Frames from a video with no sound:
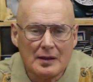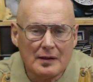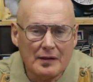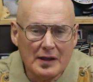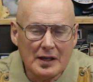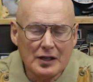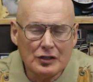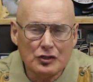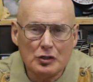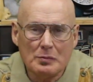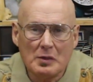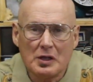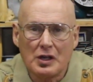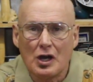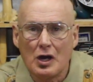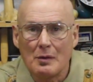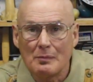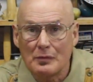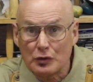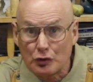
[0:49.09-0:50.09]
Then you
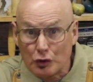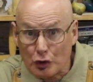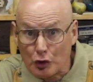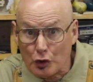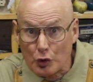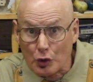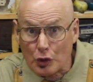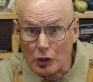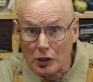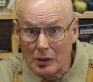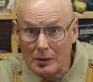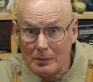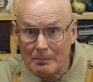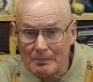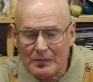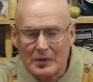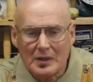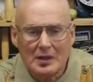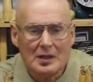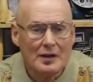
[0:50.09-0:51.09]
become the tool.
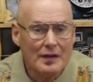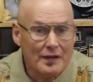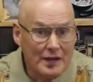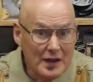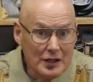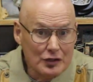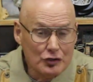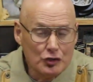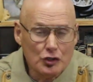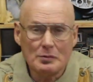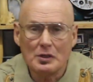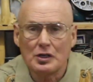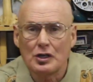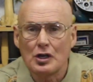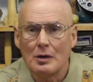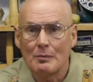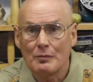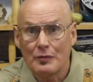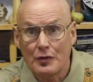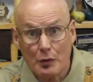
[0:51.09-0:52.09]
Then you
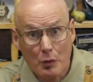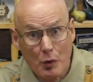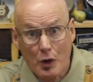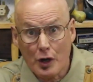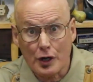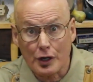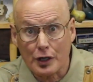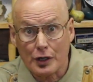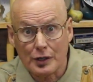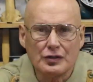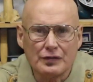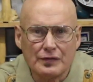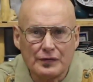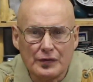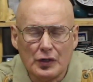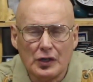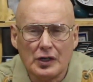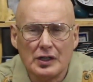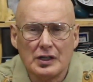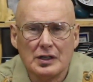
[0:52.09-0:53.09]
become the work. To
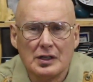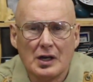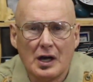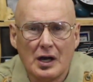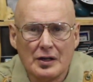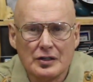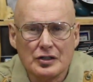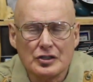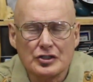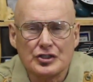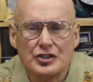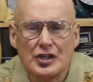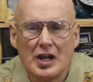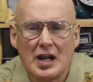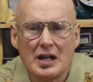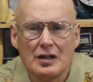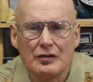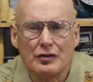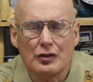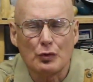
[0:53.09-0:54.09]
fully
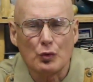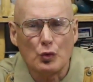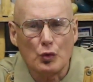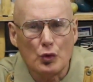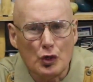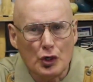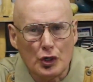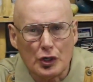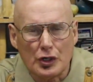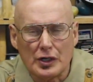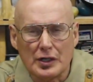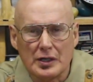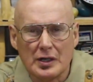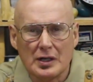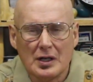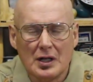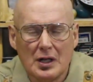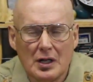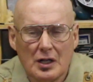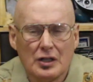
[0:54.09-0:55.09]
understand the wood,
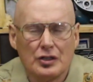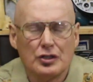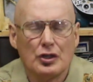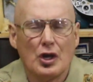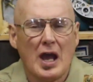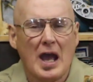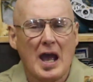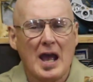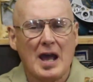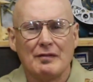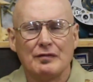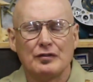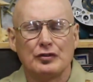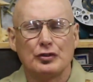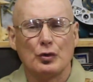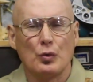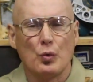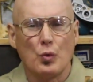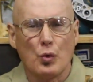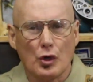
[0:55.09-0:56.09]
you have
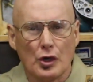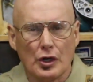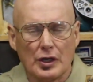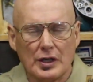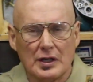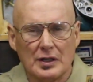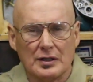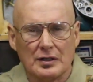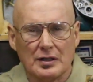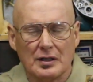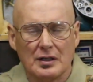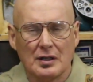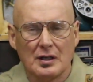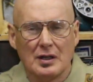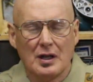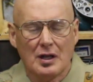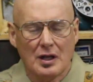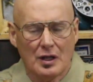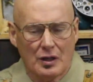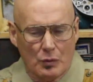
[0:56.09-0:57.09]
to work it
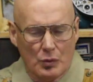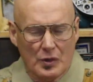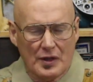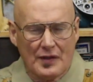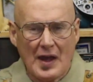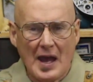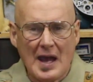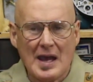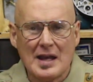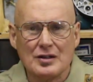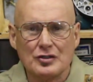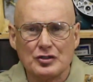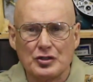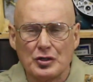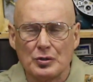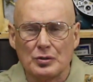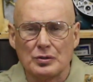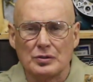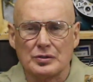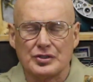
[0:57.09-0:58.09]
with hand
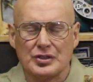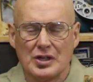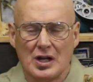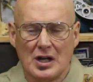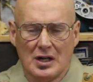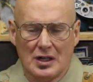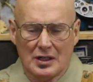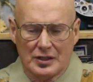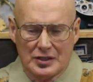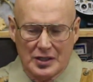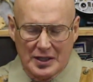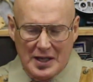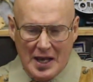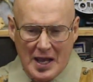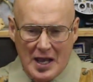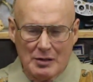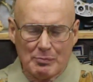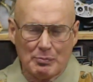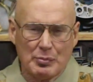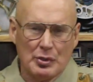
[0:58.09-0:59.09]
tools. You
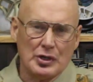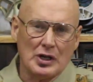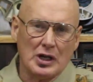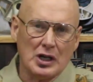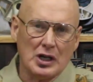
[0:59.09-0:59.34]
can't put